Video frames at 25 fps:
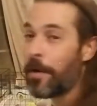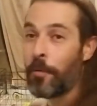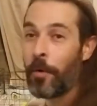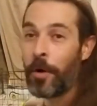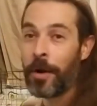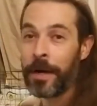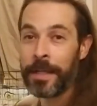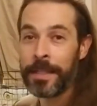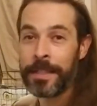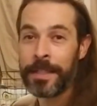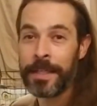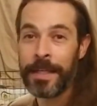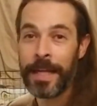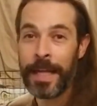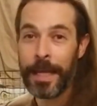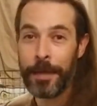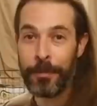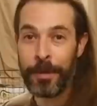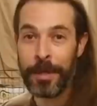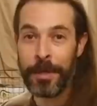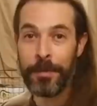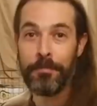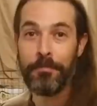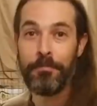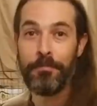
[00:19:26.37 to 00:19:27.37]
wanted to name
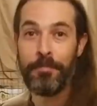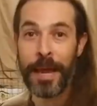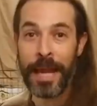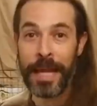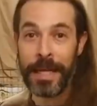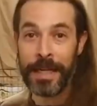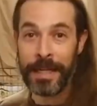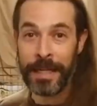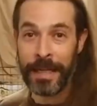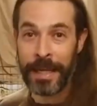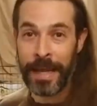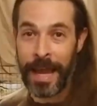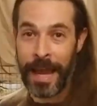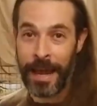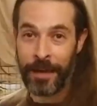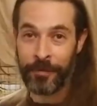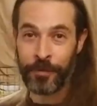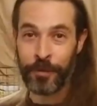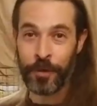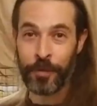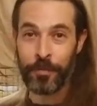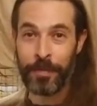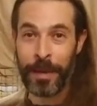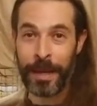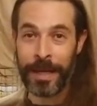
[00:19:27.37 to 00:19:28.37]
him Benny
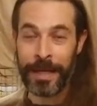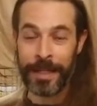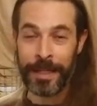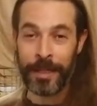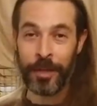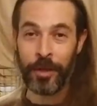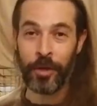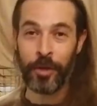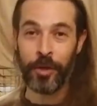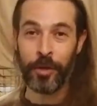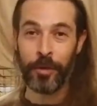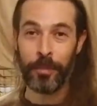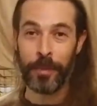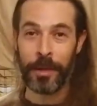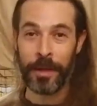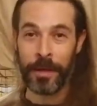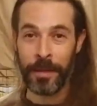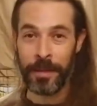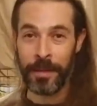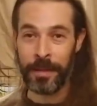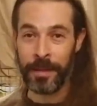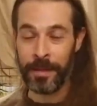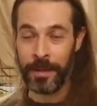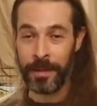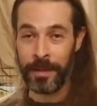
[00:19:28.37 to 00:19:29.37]
after Benny
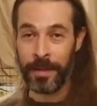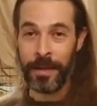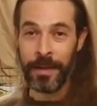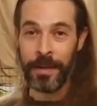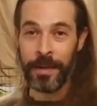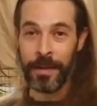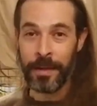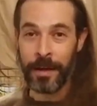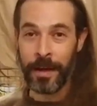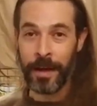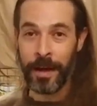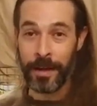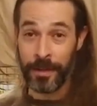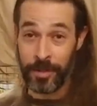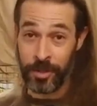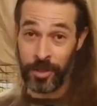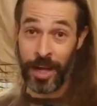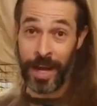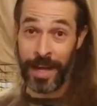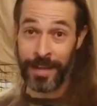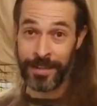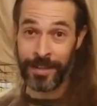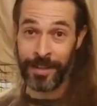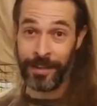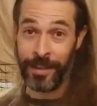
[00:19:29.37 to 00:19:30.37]
Goodman, the
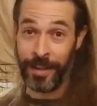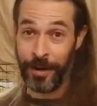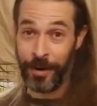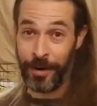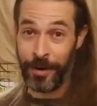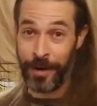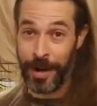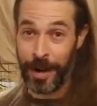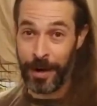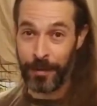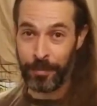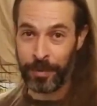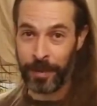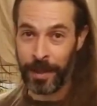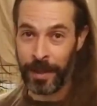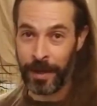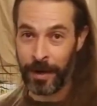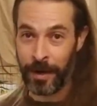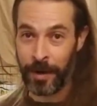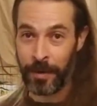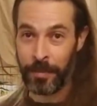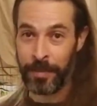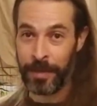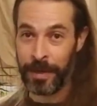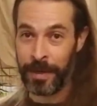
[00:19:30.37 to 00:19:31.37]
jazz clarinet
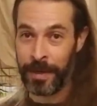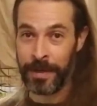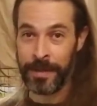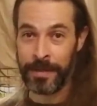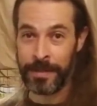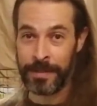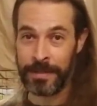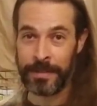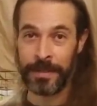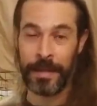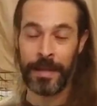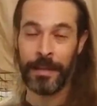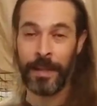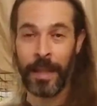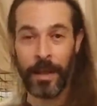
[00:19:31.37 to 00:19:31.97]
player, because I